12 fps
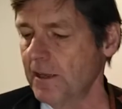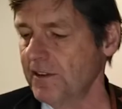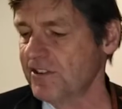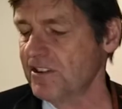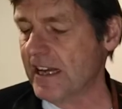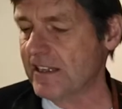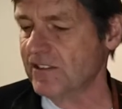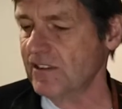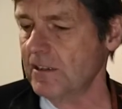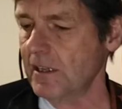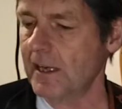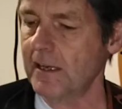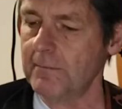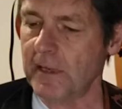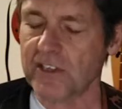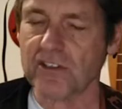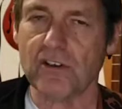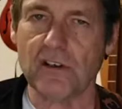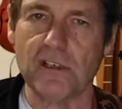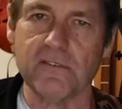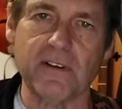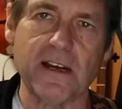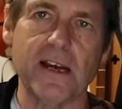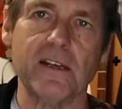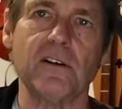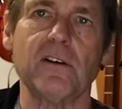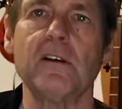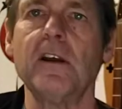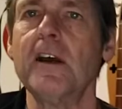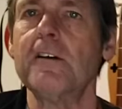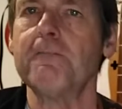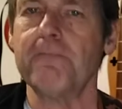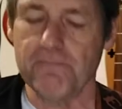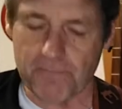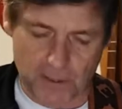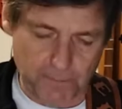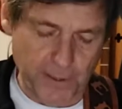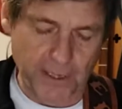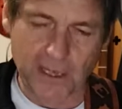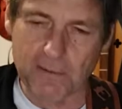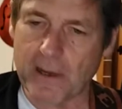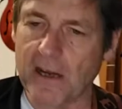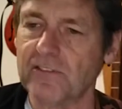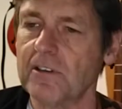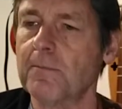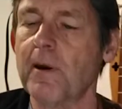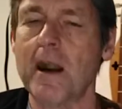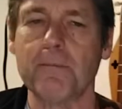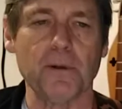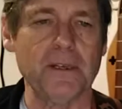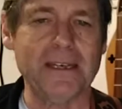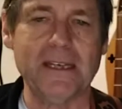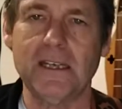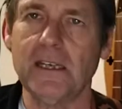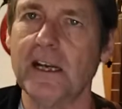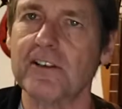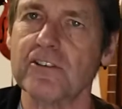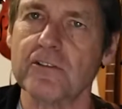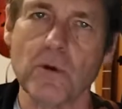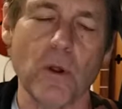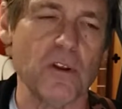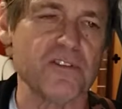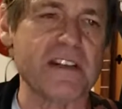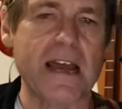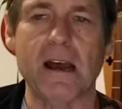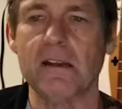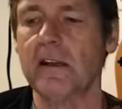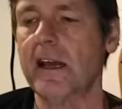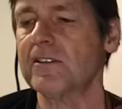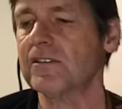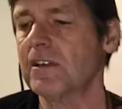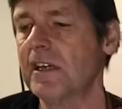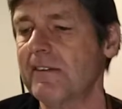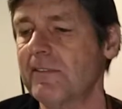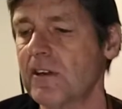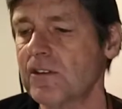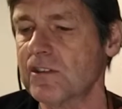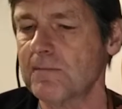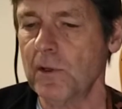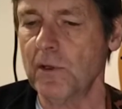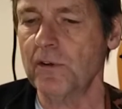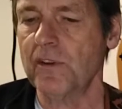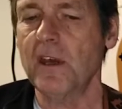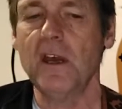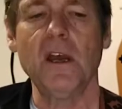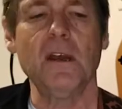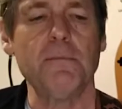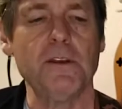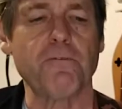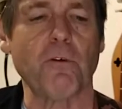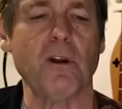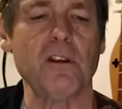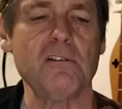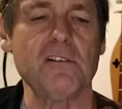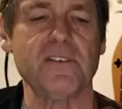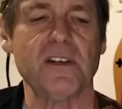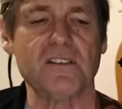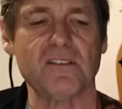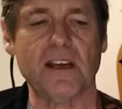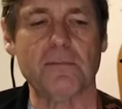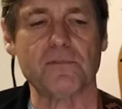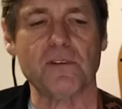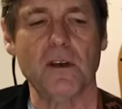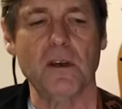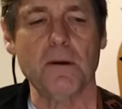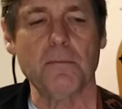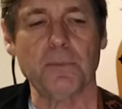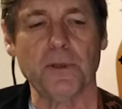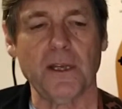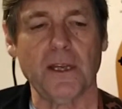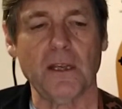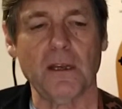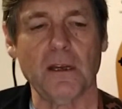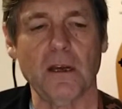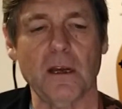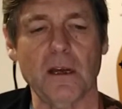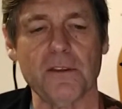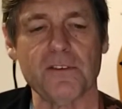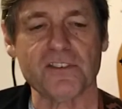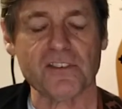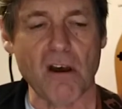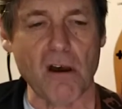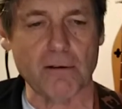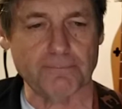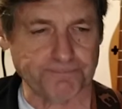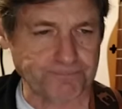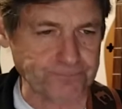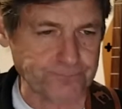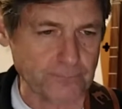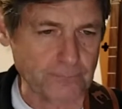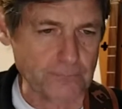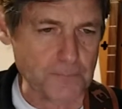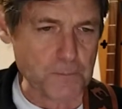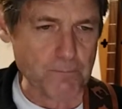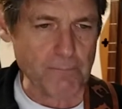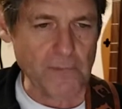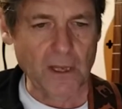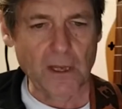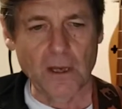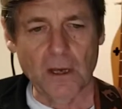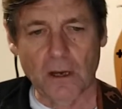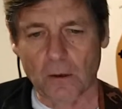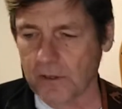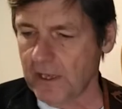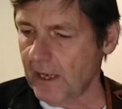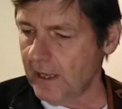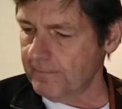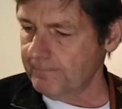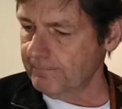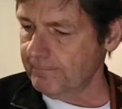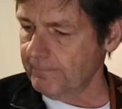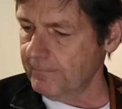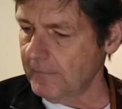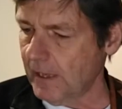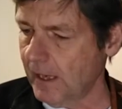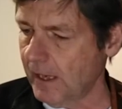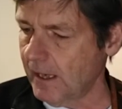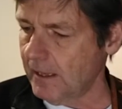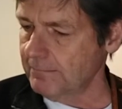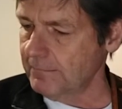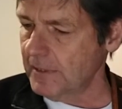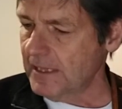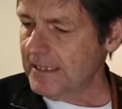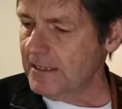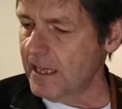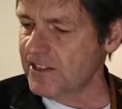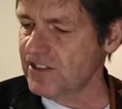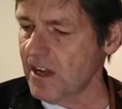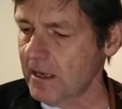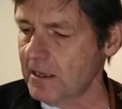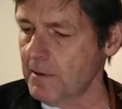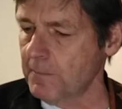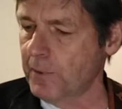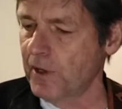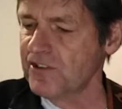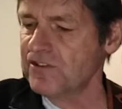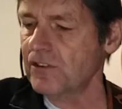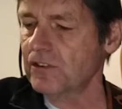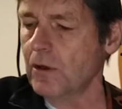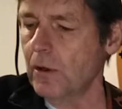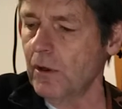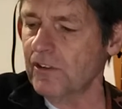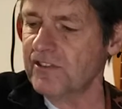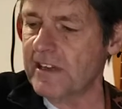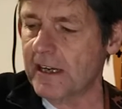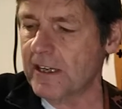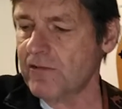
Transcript: this lesson and make sure you've got your pinky mounted properly, you got your rolls down nice and even and smooth before you even attempt playing the song. Okay, let's talk about personal goals and how to